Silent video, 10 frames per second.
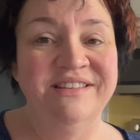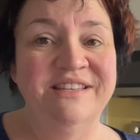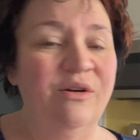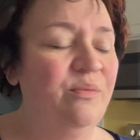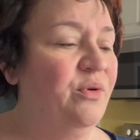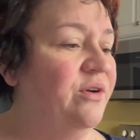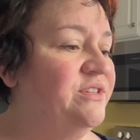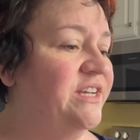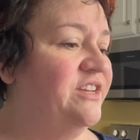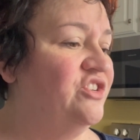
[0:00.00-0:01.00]
So a
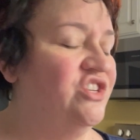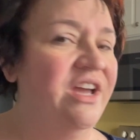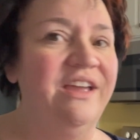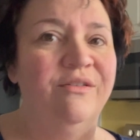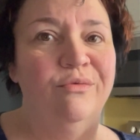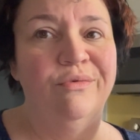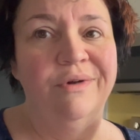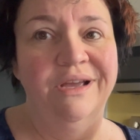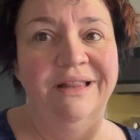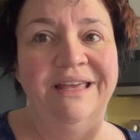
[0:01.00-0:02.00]
protein shake
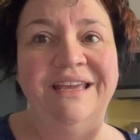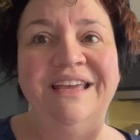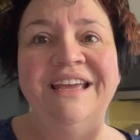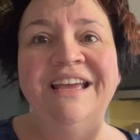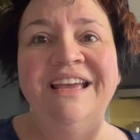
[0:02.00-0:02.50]
really,